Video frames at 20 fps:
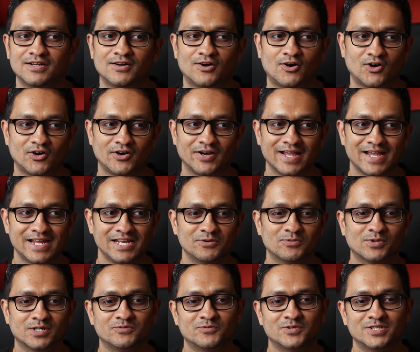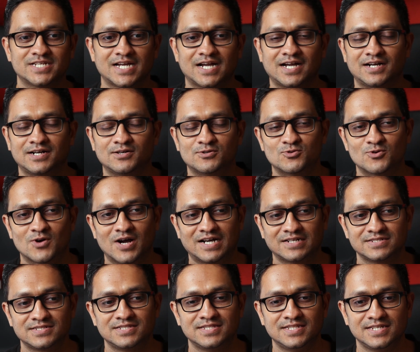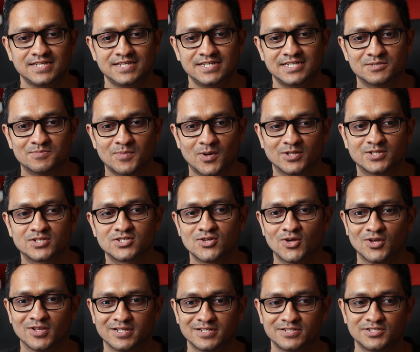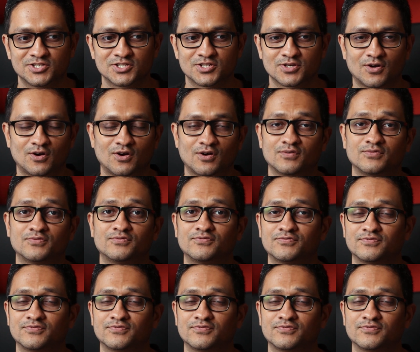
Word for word: or anyone which ha who has the smallest knowledge of